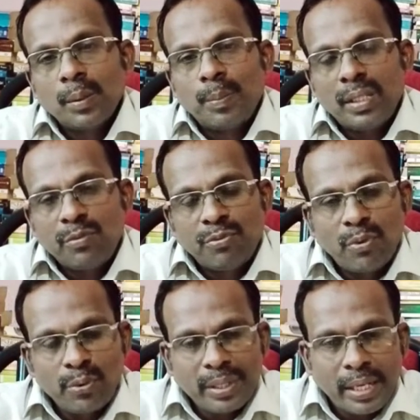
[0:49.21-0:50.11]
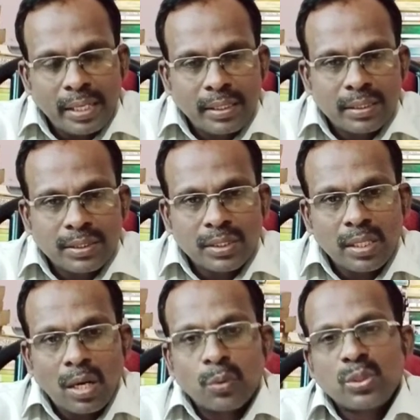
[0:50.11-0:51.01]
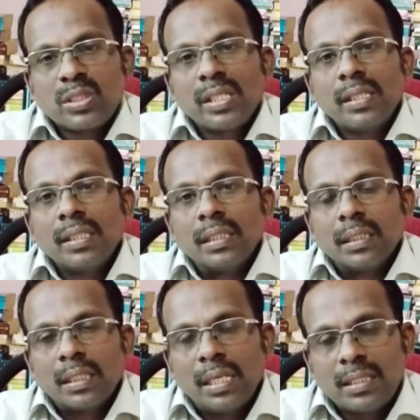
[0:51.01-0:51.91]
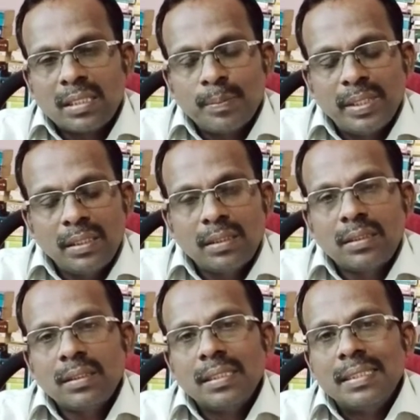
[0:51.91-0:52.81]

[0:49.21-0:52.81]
but four characters are outstanding: Elizabeth,